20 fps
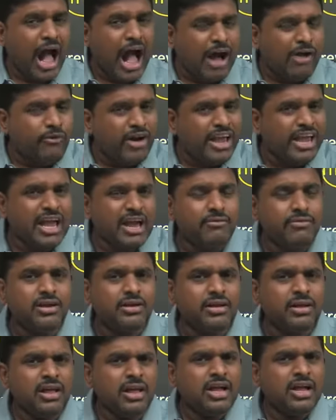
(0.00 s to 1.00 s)
Why
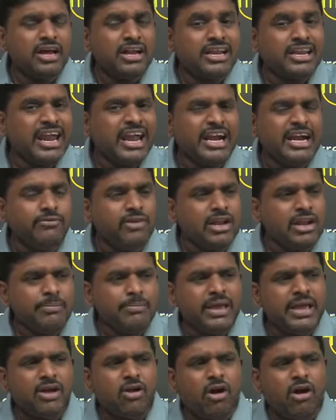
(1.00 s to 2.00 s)
our rate will
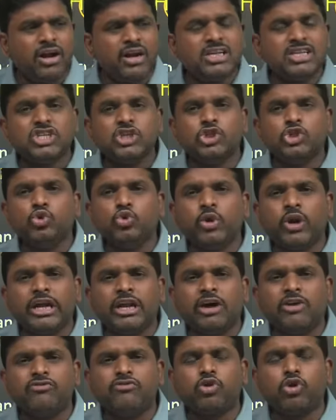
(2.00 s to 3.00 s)
be called as Hindu
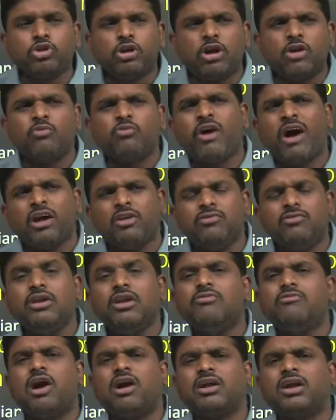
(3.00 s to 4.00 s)
rate of growth, or
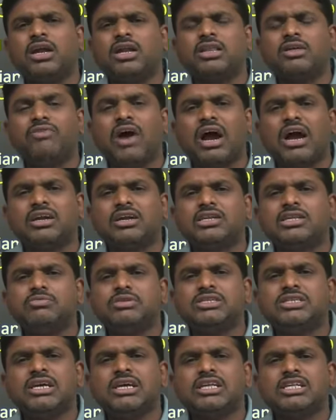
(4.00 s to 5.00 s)
what are the factors
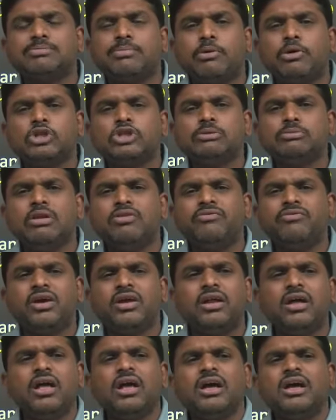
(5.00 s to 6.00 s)
which are responsible
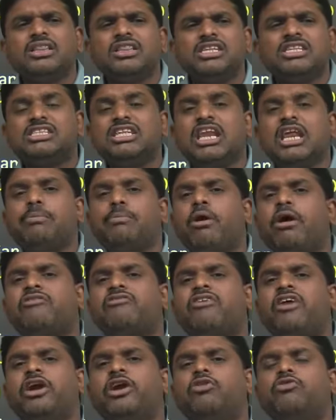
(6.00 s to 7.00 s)
for this
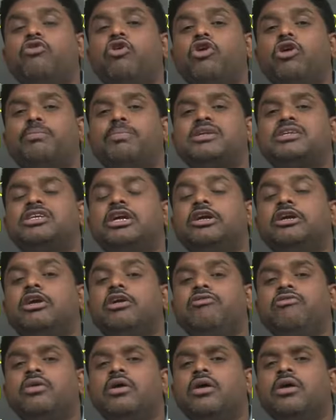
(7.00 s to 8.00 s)
3.5 to 4%
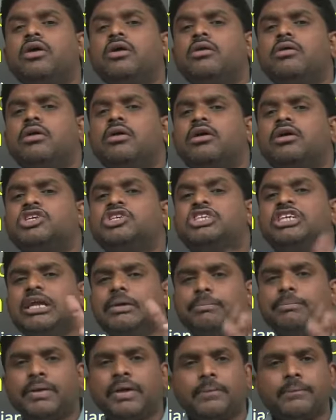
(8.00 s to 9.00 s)
of
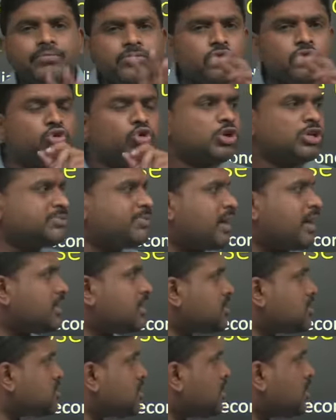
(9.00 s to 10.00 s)
GDP? Those
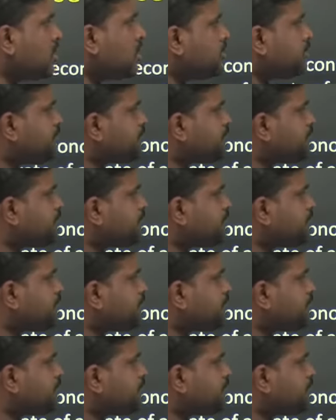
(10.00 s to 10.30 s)
factors are